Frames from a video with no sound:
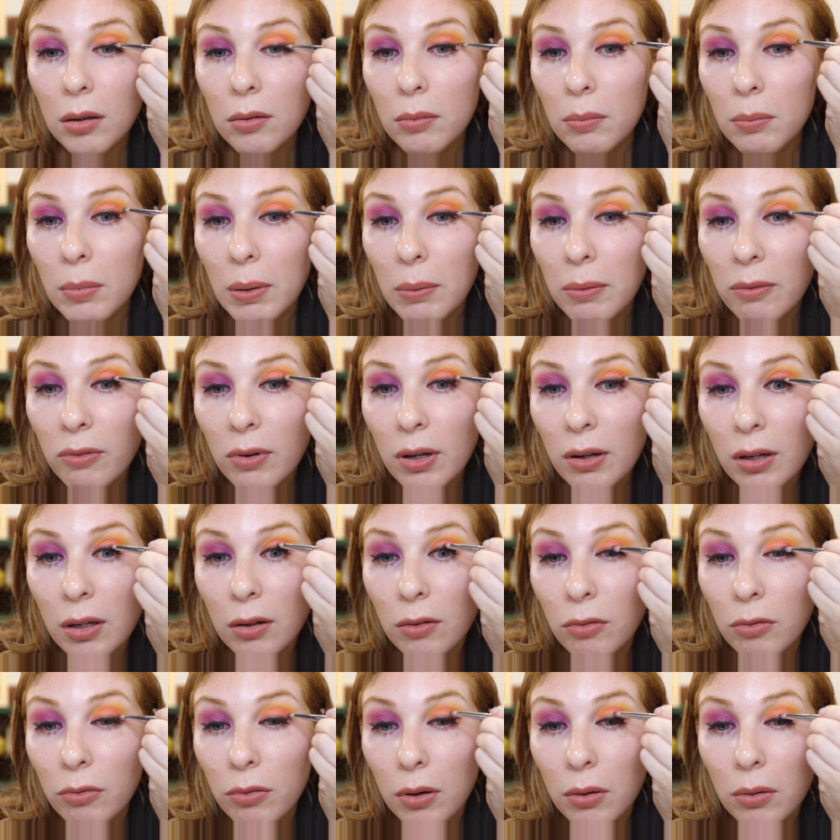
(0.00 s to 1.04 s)
maybe if I
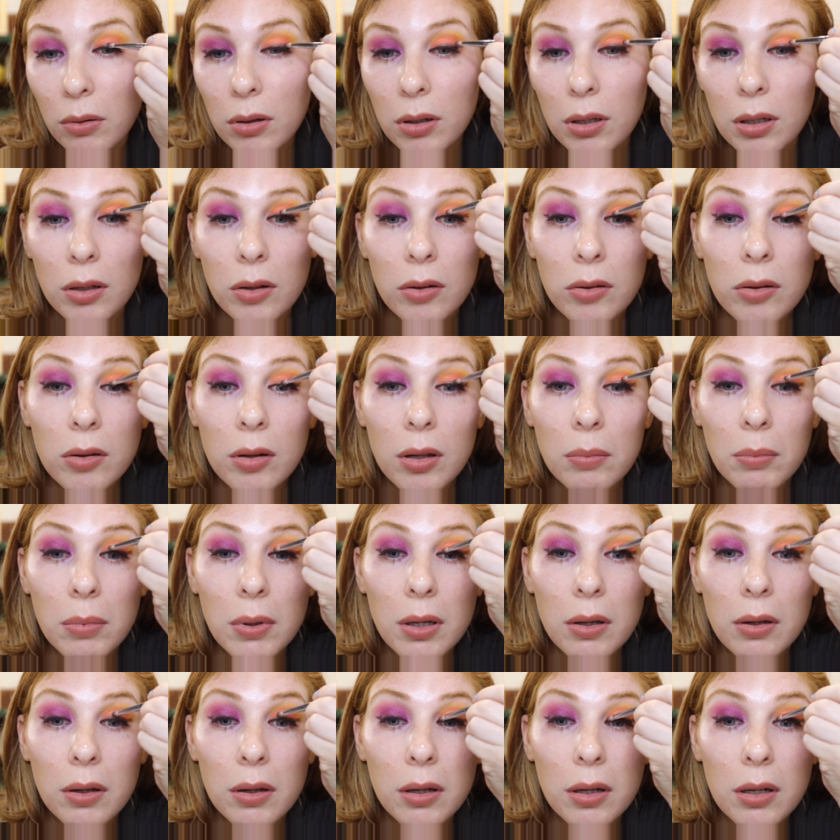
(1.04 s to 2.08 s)
could focus, that'd be
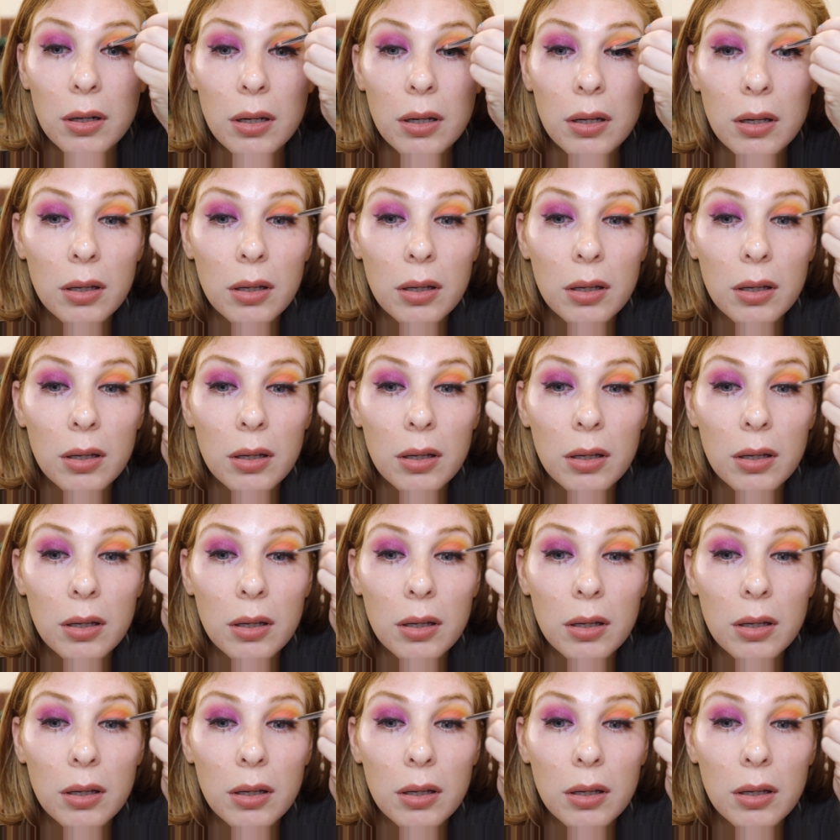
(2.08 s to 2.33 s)
good.